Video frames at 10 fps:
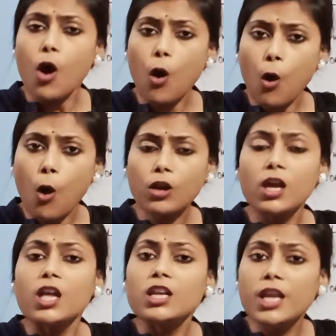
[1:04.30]
all
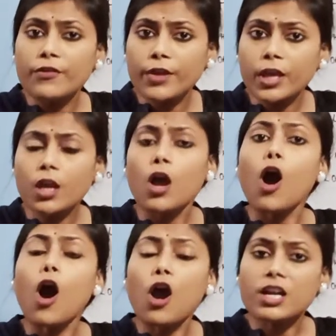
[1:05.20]
living
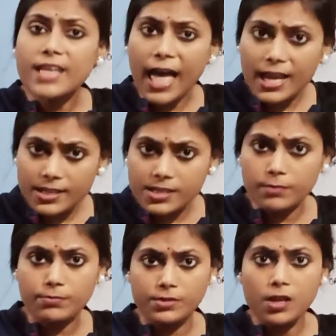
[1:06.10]

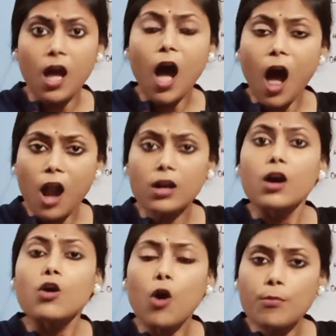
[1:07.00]
organisms are
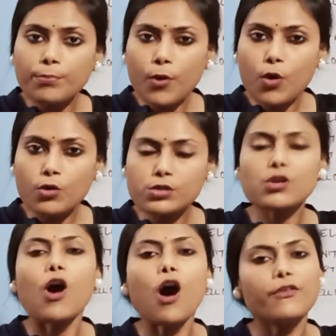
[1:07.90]
composed
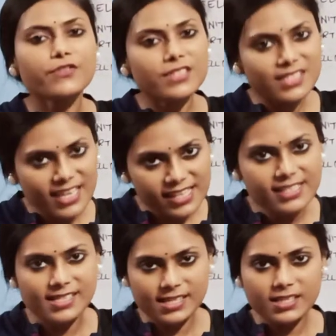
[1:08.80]
of
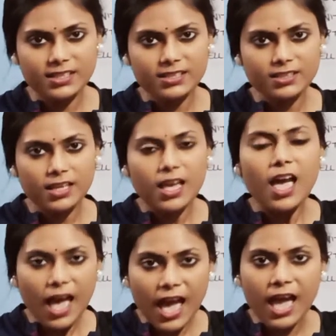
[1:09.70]
cells,
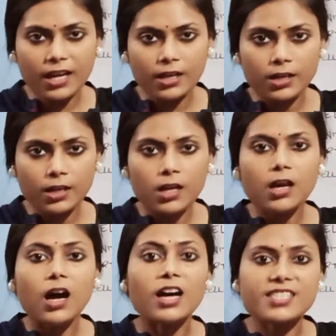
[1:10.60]
and
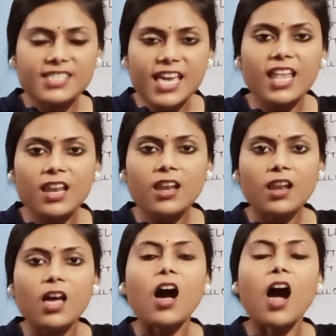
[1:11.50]
a cell
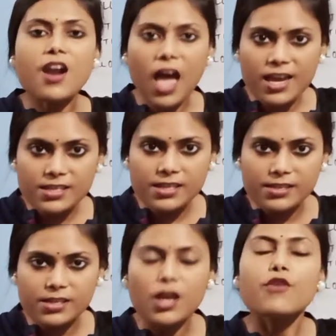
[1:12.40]

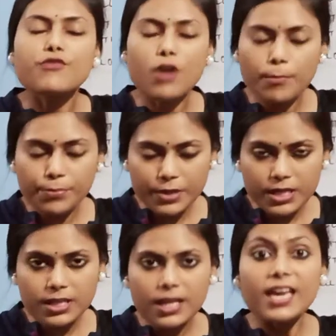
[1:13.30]
arises from
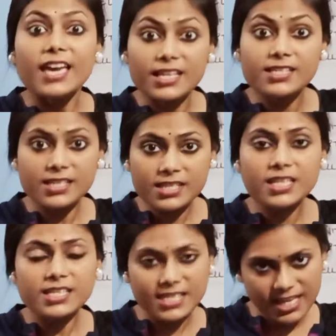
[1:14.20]

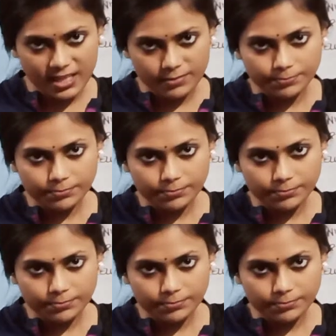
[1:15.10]
pre-existing cell.